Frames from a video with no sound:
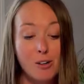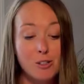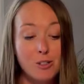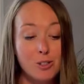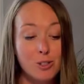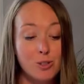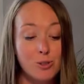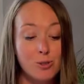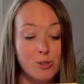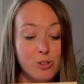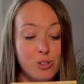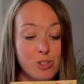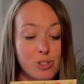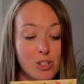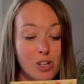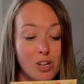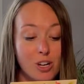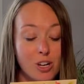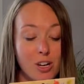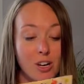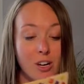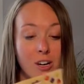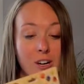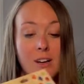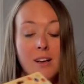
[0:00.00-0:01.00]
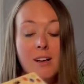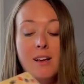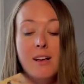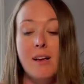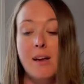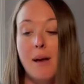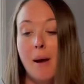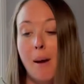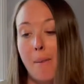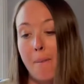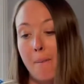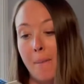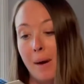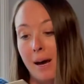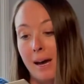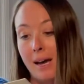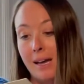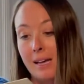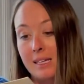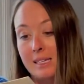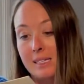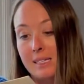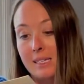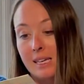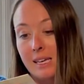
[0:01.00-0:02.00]
too sure,
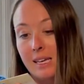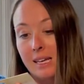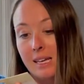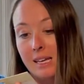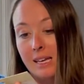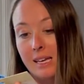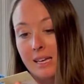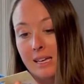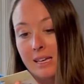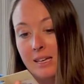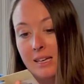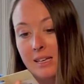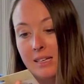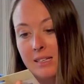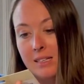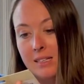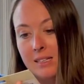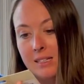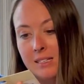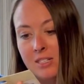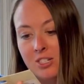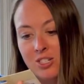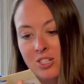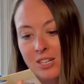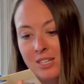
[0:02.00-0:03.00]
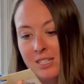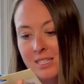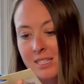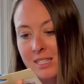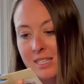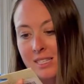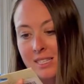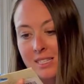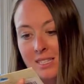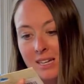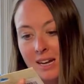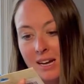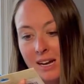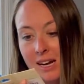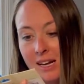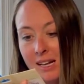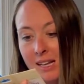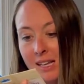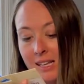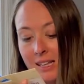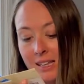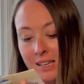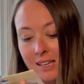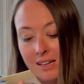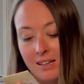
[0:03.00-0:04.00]
but it is just these
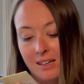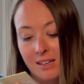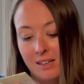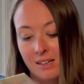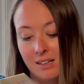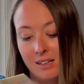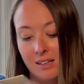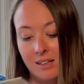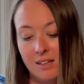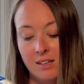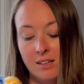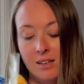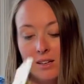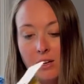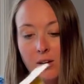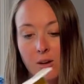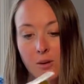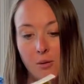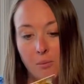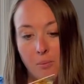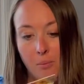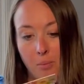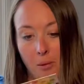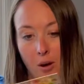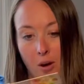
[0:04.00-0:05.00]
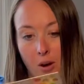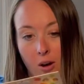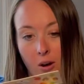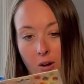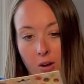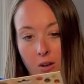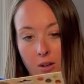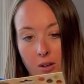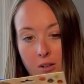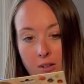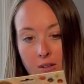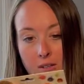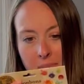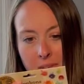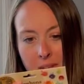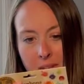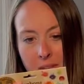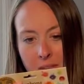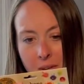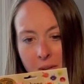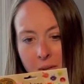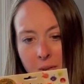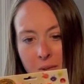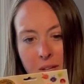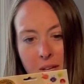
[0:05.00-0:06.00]
tiny little balls.
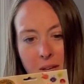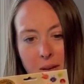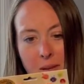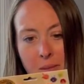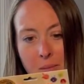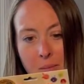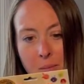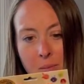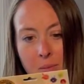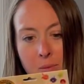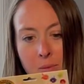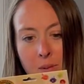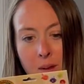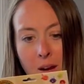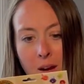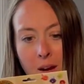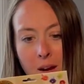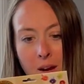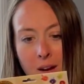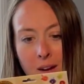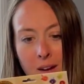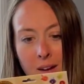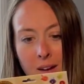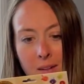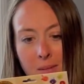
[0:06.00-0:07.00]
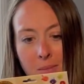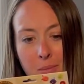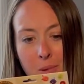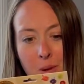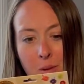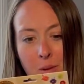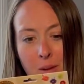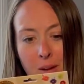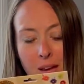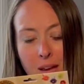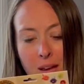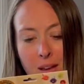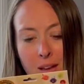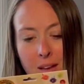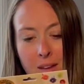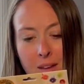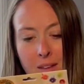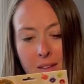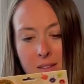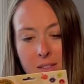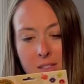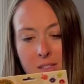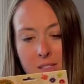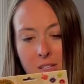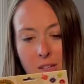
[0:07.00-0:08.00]
They're only about
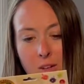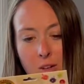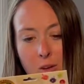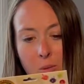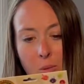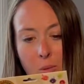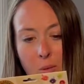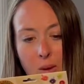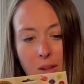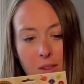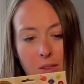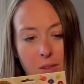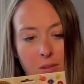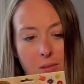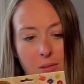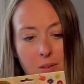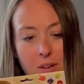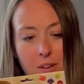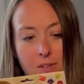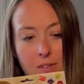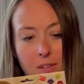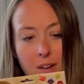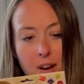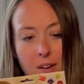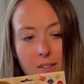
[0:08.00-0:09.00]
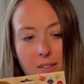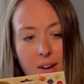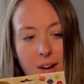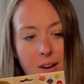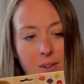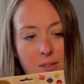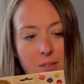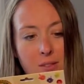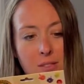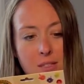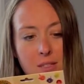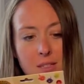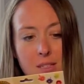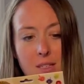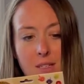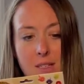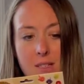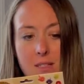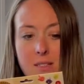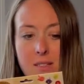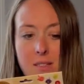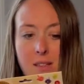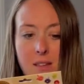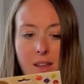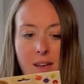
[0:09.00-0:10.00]
0.35
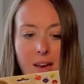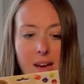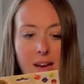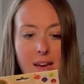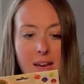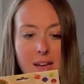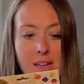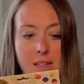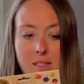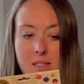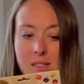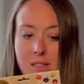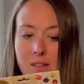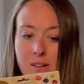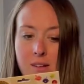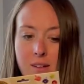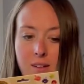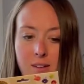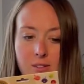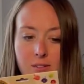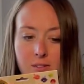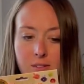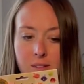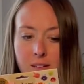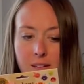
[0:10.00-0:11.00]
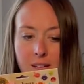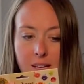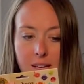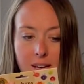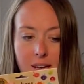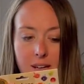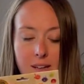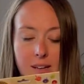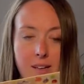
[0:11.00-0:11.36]
ounces, light, they're acrylic.